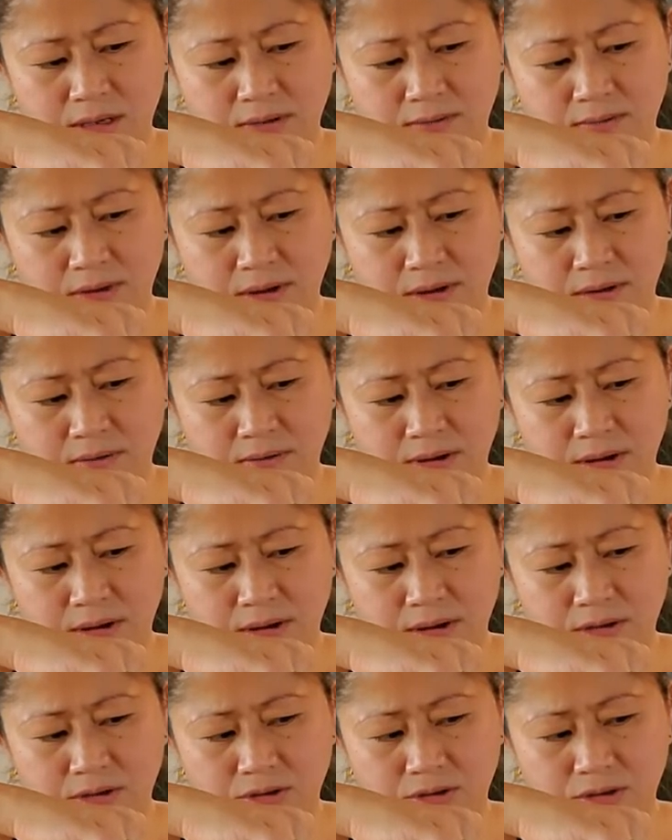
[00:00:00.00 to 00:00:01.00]

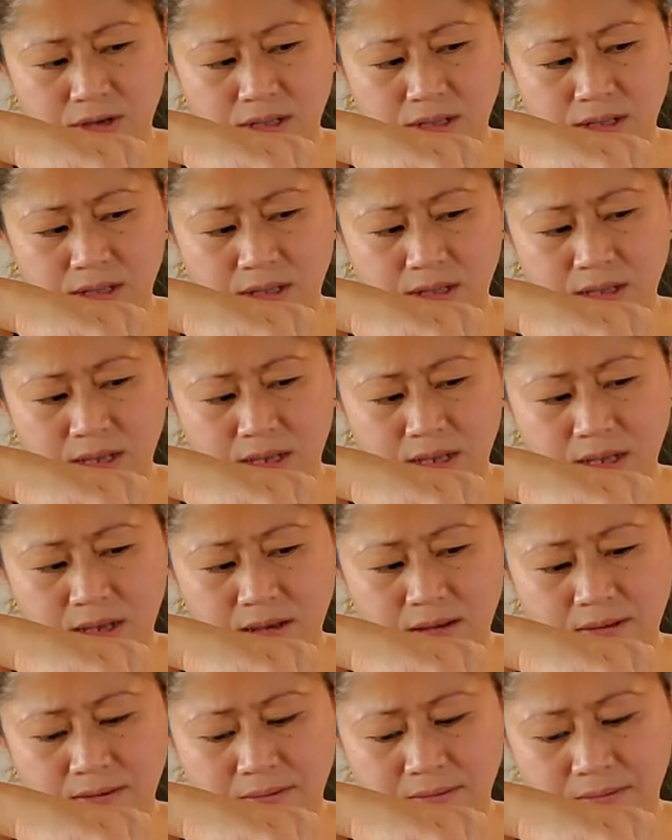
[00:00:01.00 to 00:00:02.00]
very gently
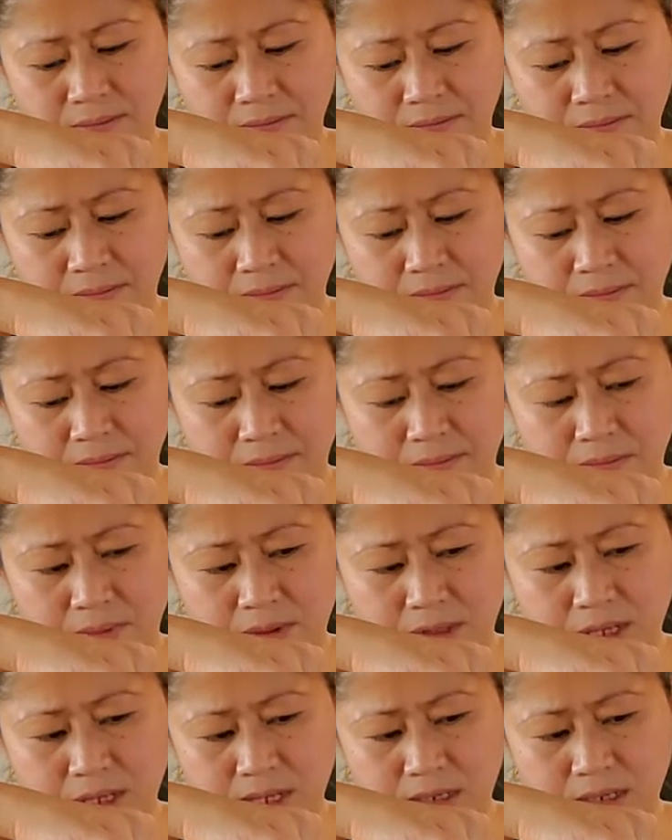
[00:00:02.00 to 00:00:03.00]

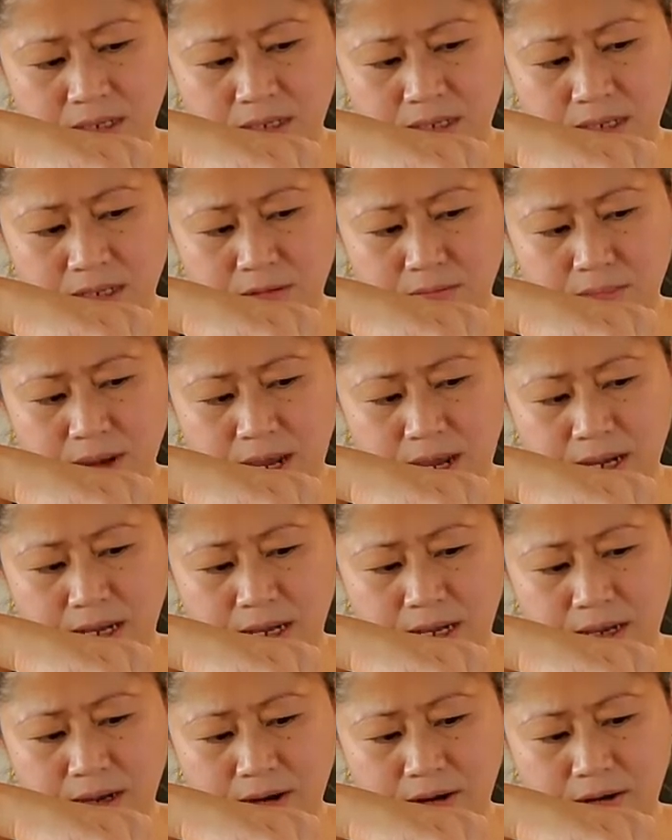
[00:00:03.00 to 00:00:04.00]
place this back
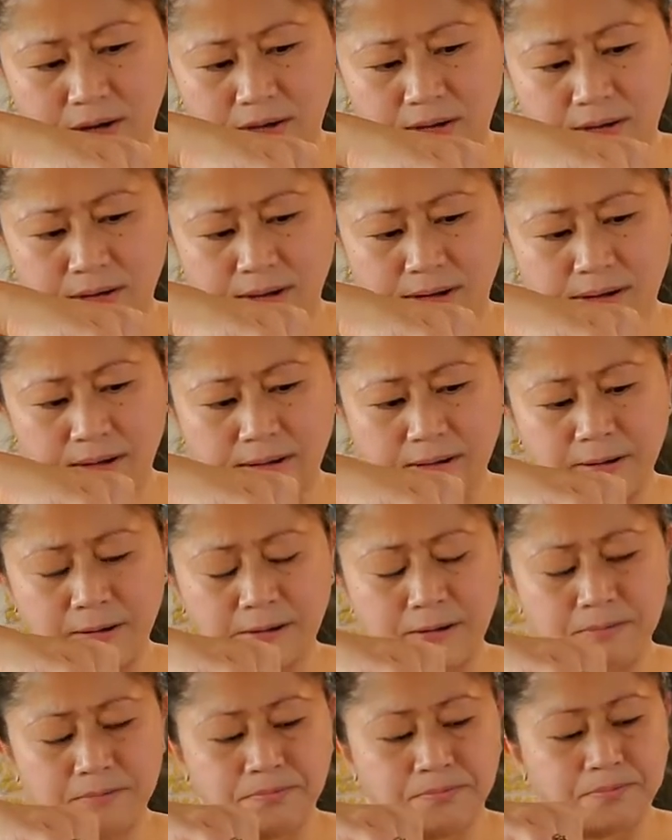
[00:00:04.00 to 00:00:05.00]
here.
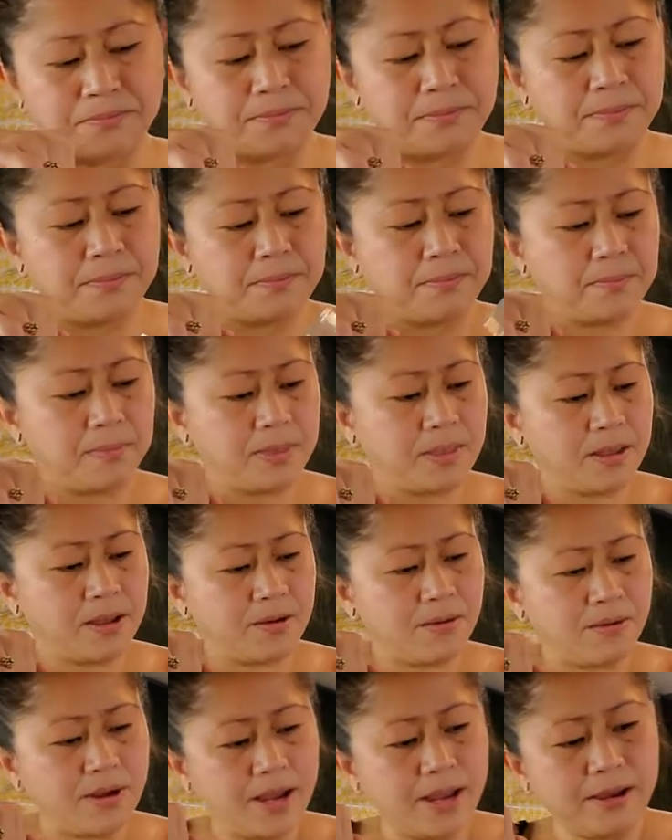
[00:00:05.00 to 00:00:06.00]
All
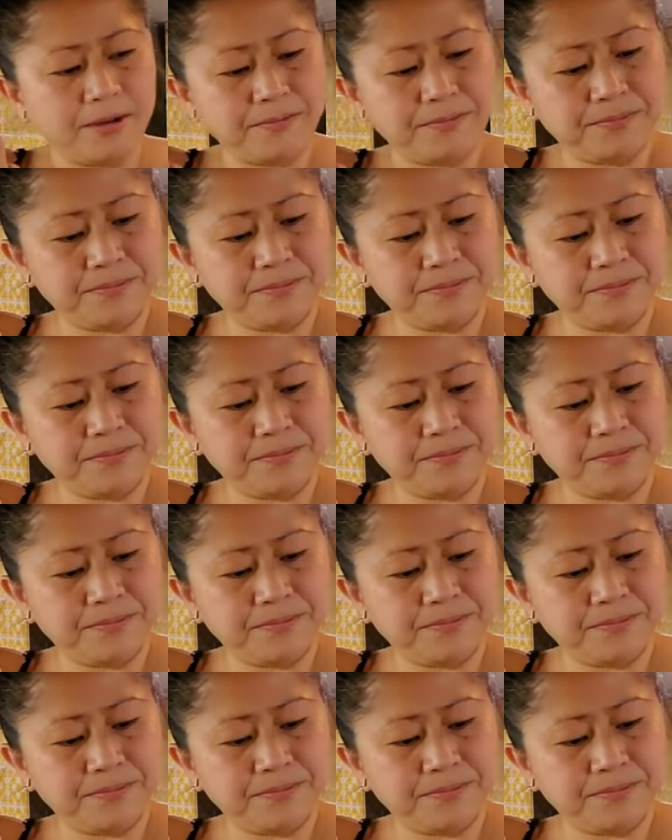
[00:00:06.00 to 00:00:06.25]
right.